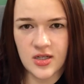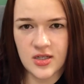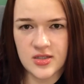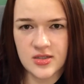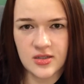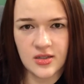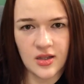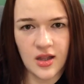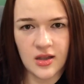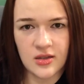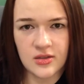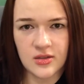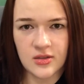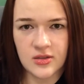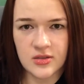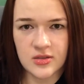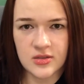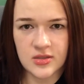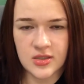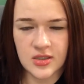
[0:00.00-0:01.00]
has a little
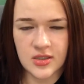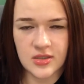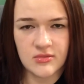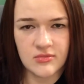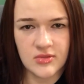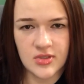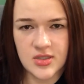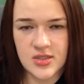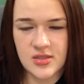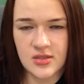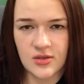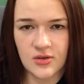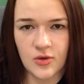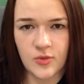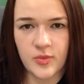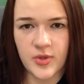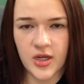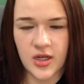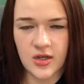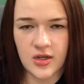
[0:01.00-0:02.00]
alcohol in it, that's a
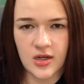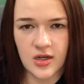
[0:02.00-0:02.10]
no-brainer.